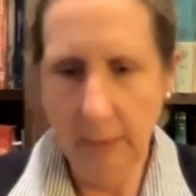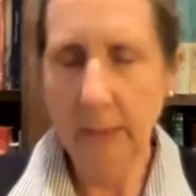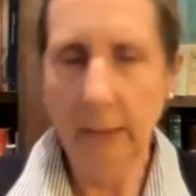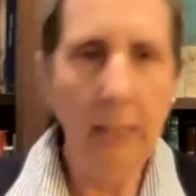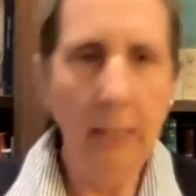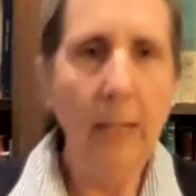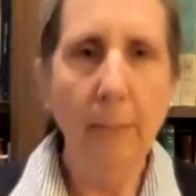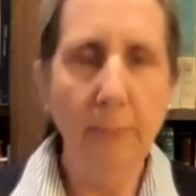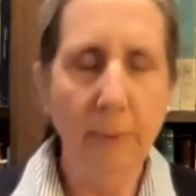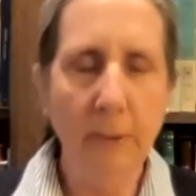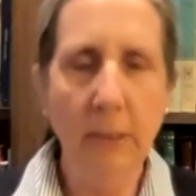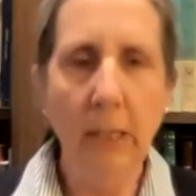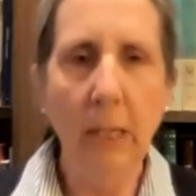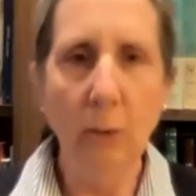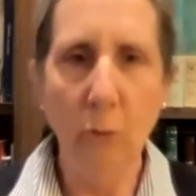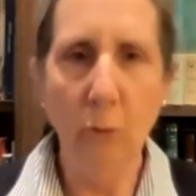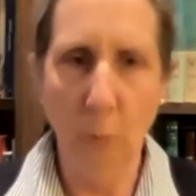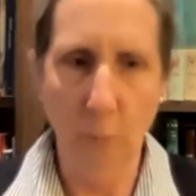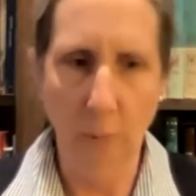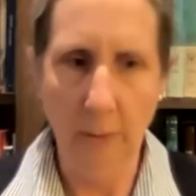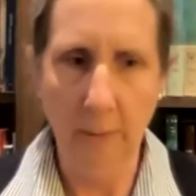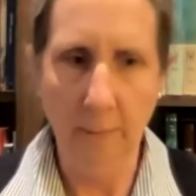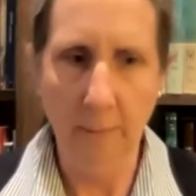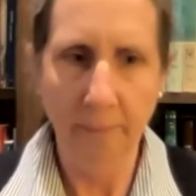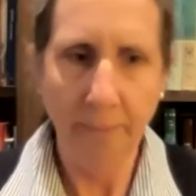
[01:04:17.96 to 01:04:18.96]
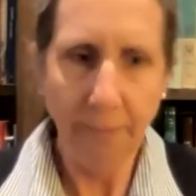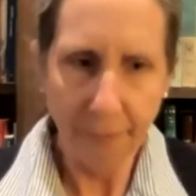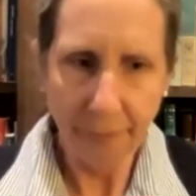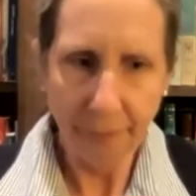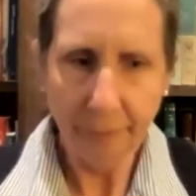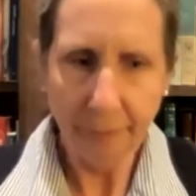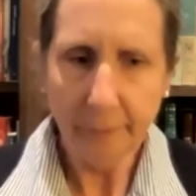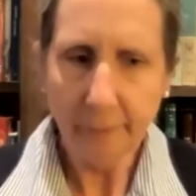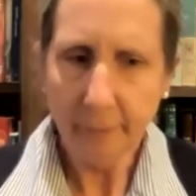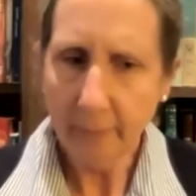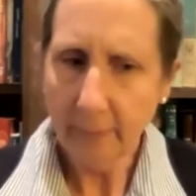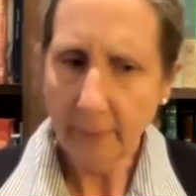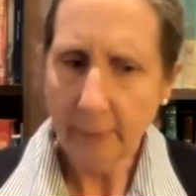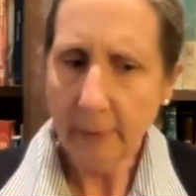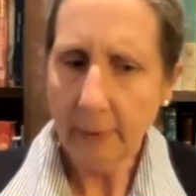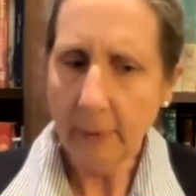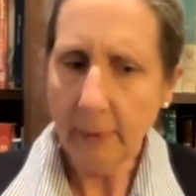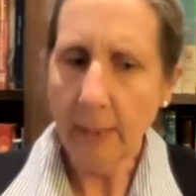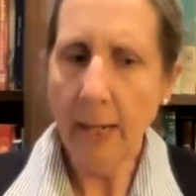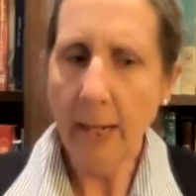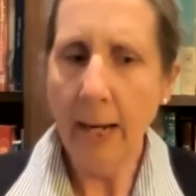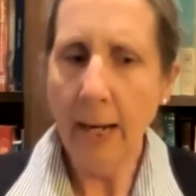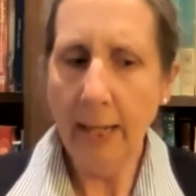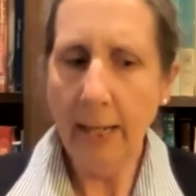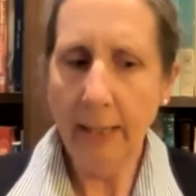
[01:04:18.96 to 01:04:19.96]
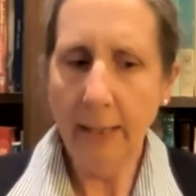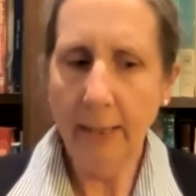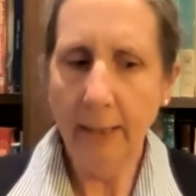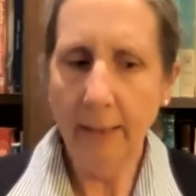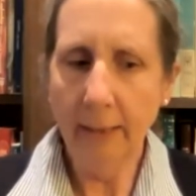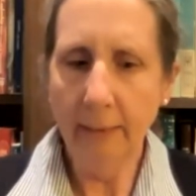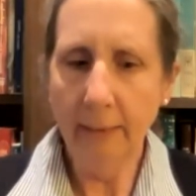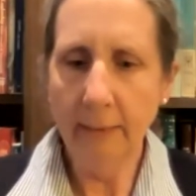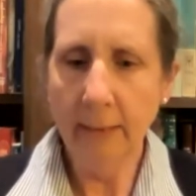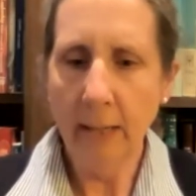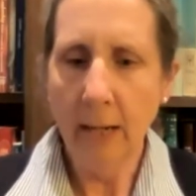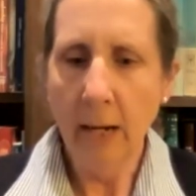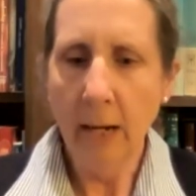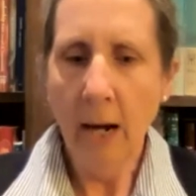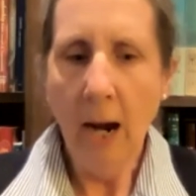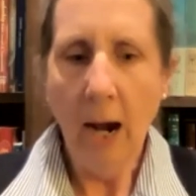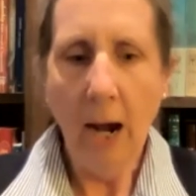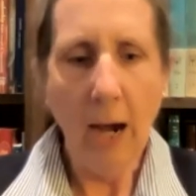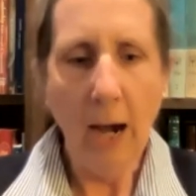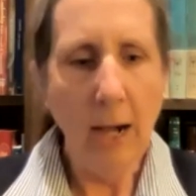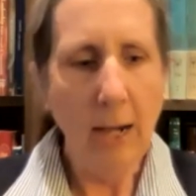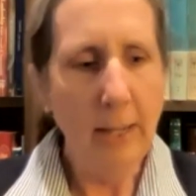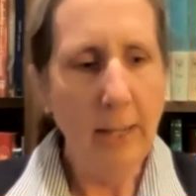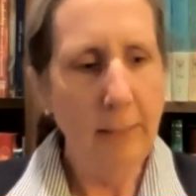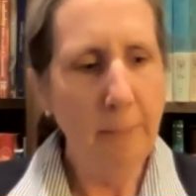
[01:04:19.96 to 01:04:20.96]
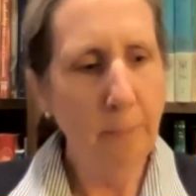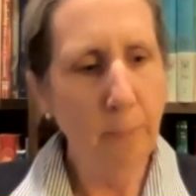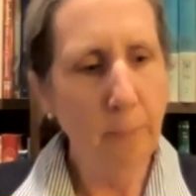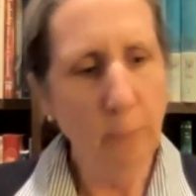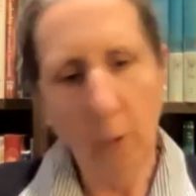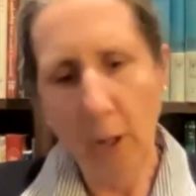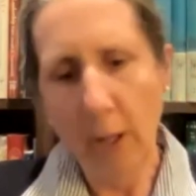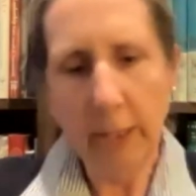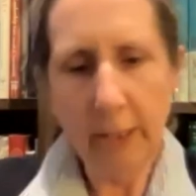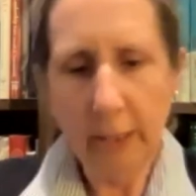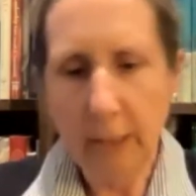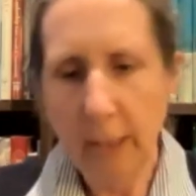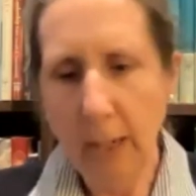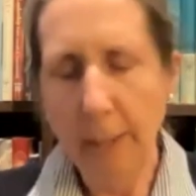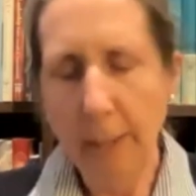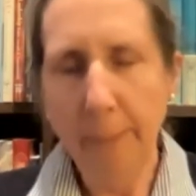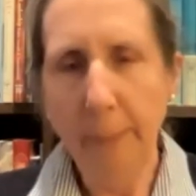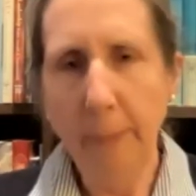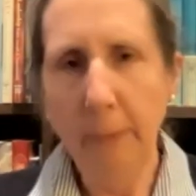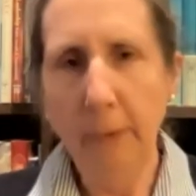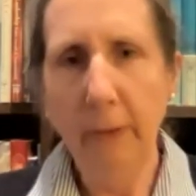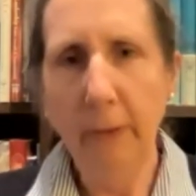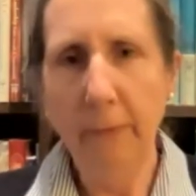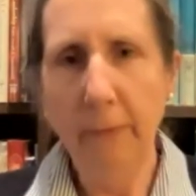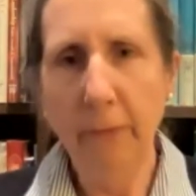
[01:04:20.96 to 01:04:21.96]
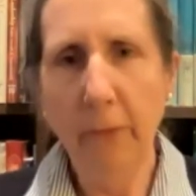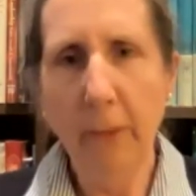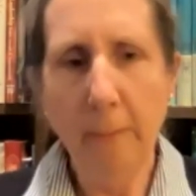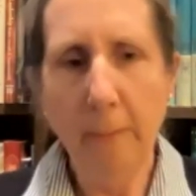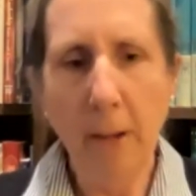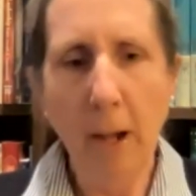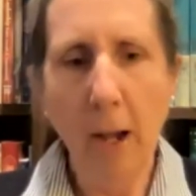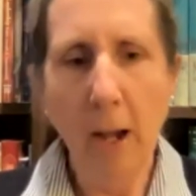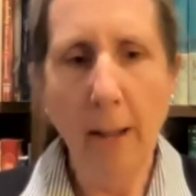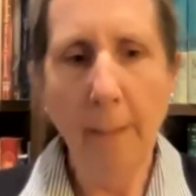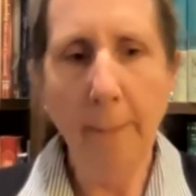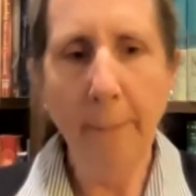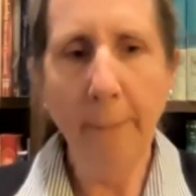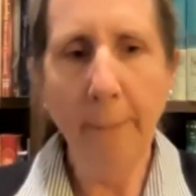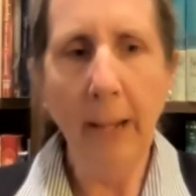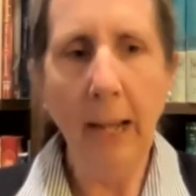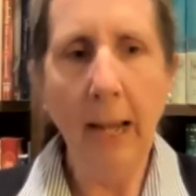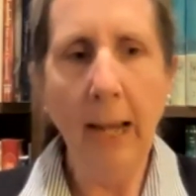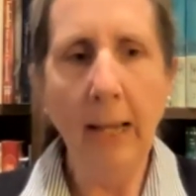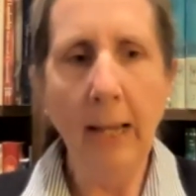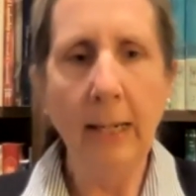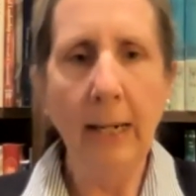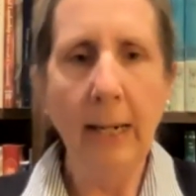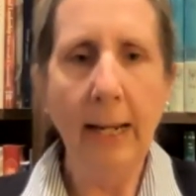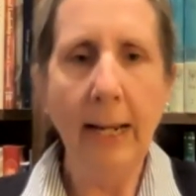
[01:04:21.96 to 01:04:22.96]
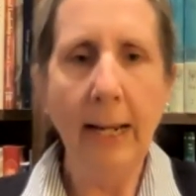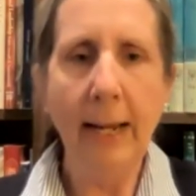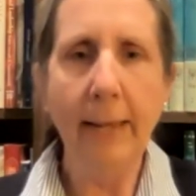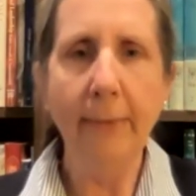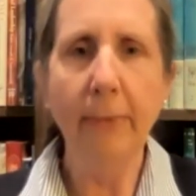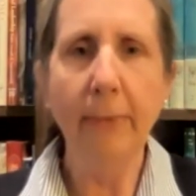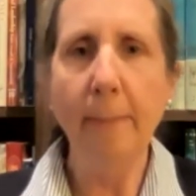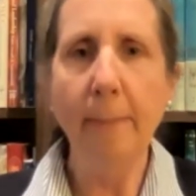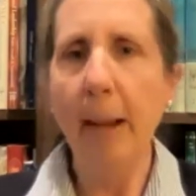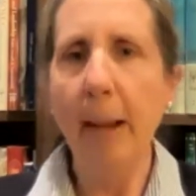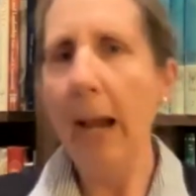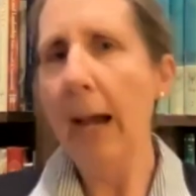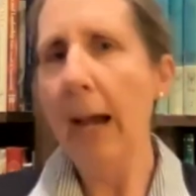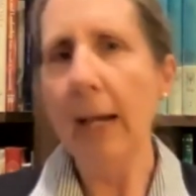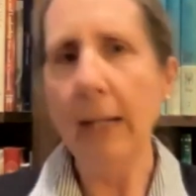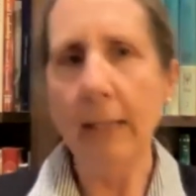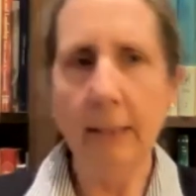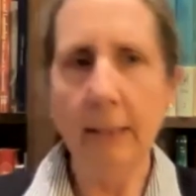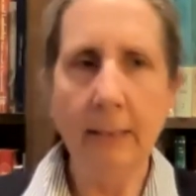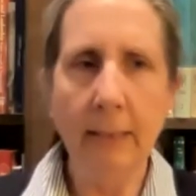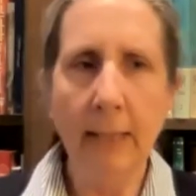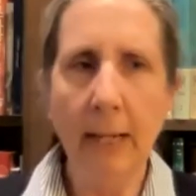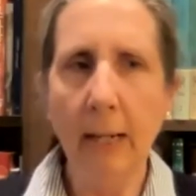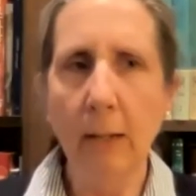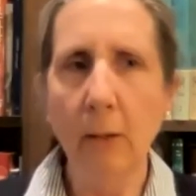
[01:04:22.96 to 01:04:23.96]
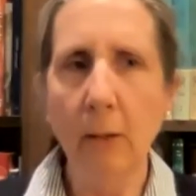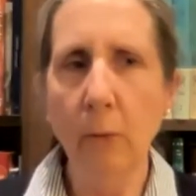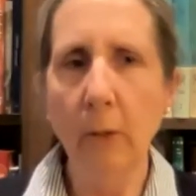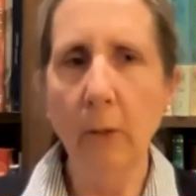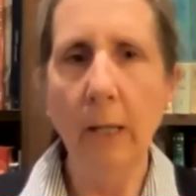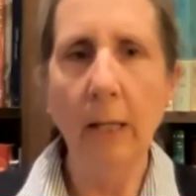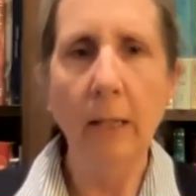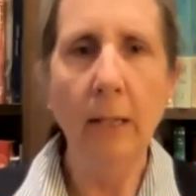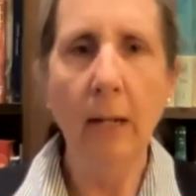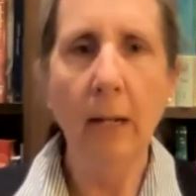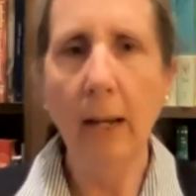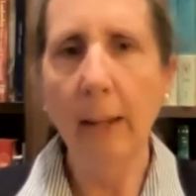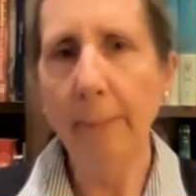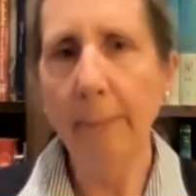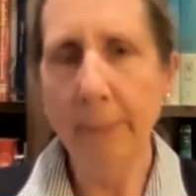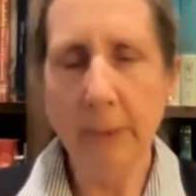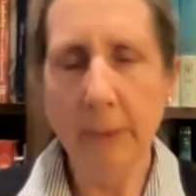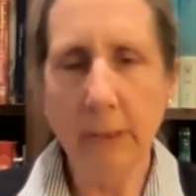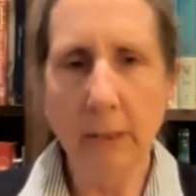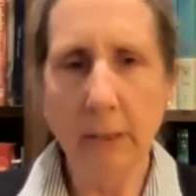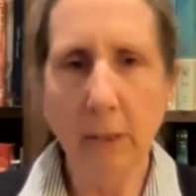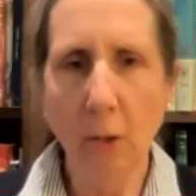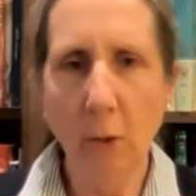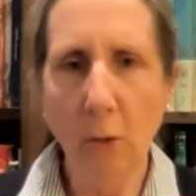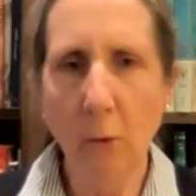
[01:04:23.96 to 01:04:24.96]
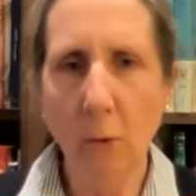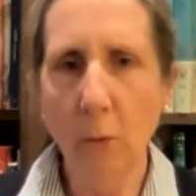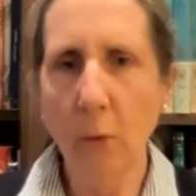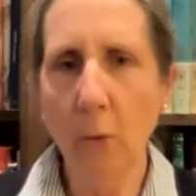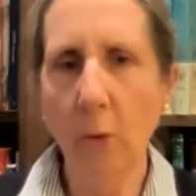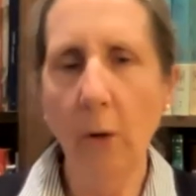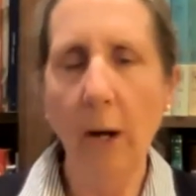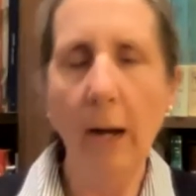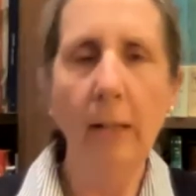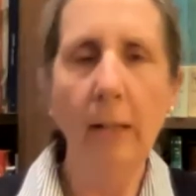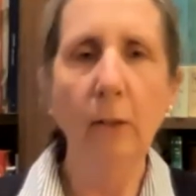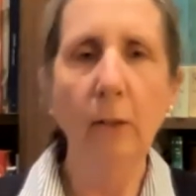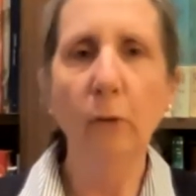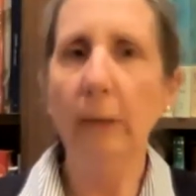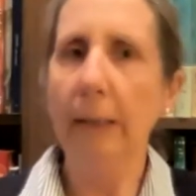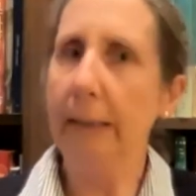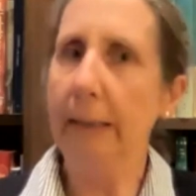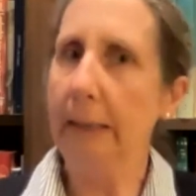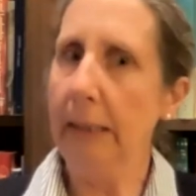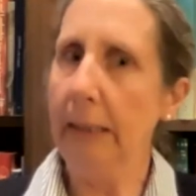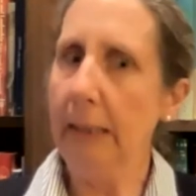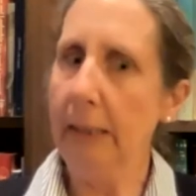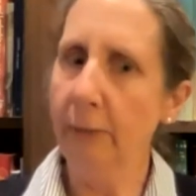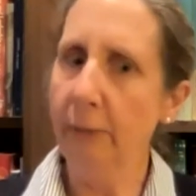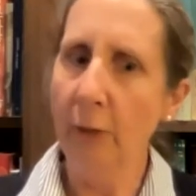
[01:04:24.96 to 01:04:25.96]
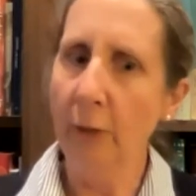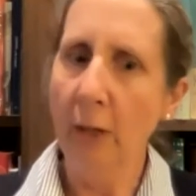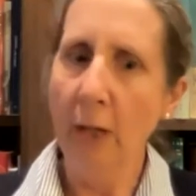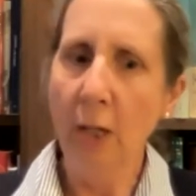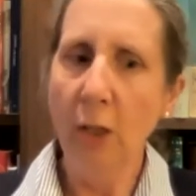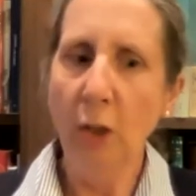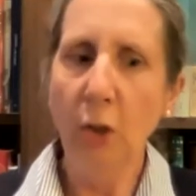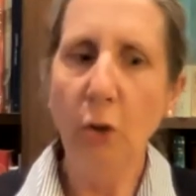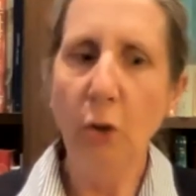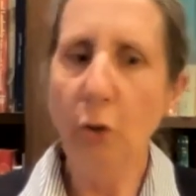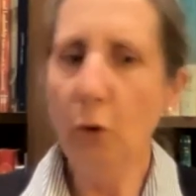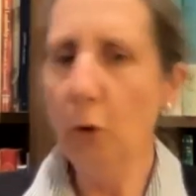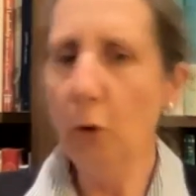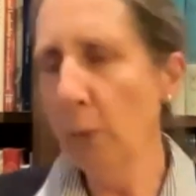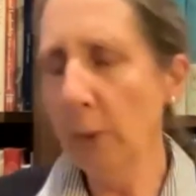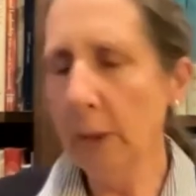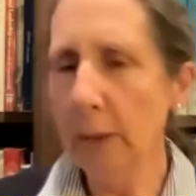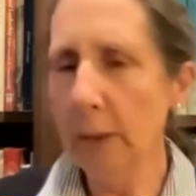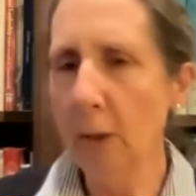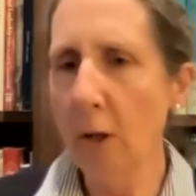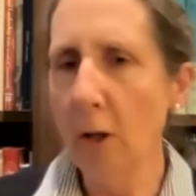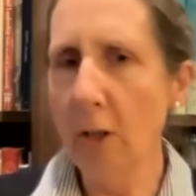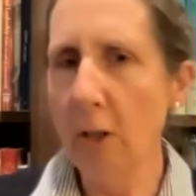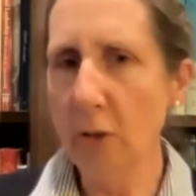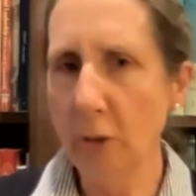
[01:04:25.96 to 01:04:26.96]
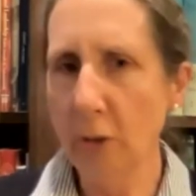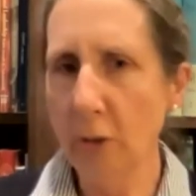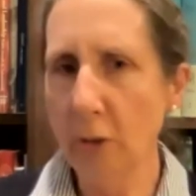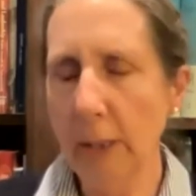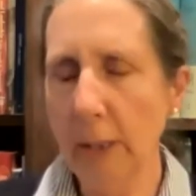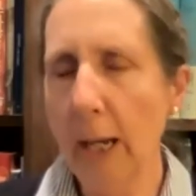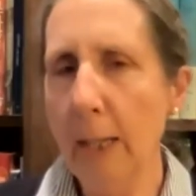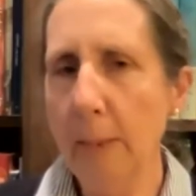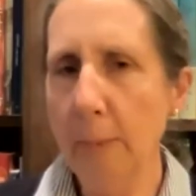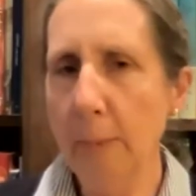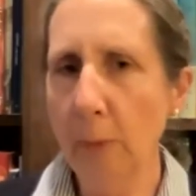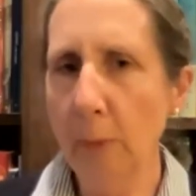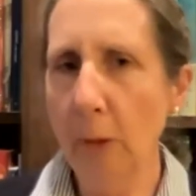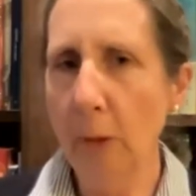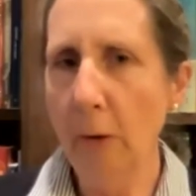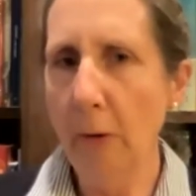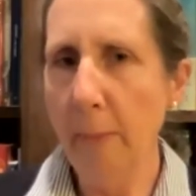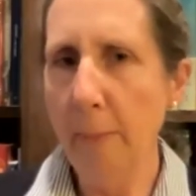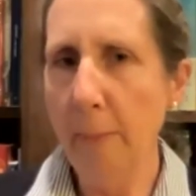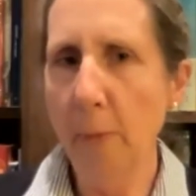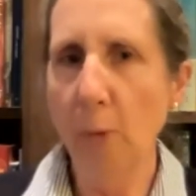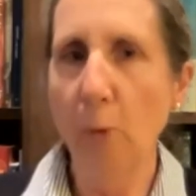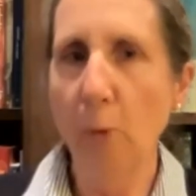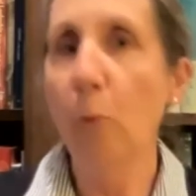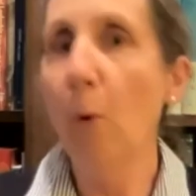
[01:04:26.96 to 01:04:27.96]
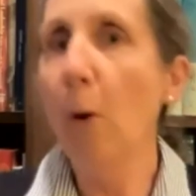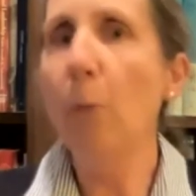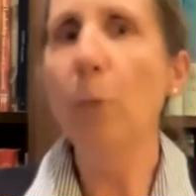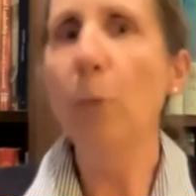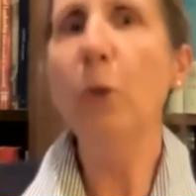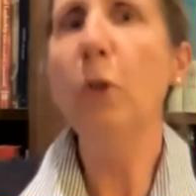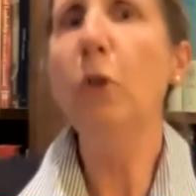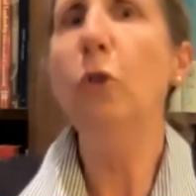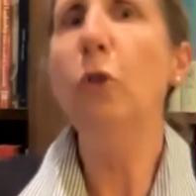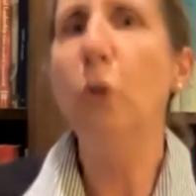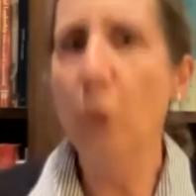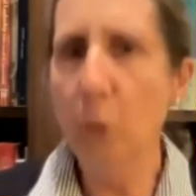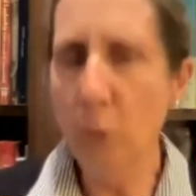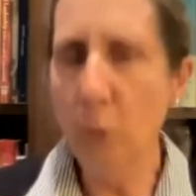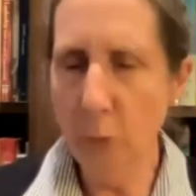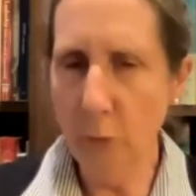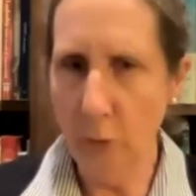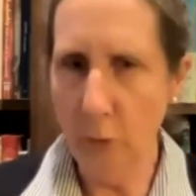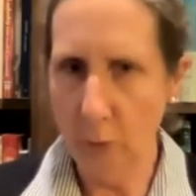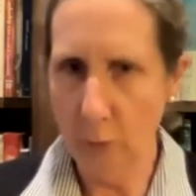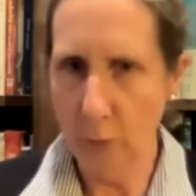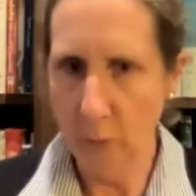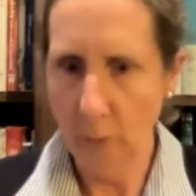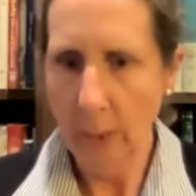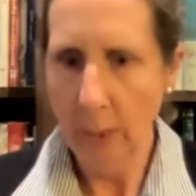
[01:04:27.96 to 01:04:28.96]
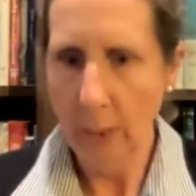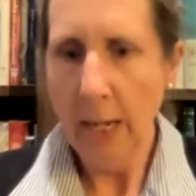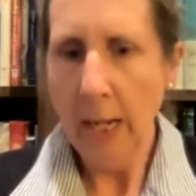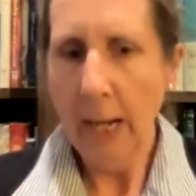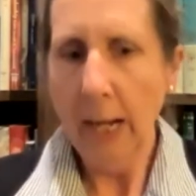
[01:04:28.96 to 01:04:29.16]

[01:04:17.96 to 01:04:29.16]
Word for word: Camp Cejwin. And I brought a couple of them up and I had them act out an episode, or like, if you had lost a library book, what would you do?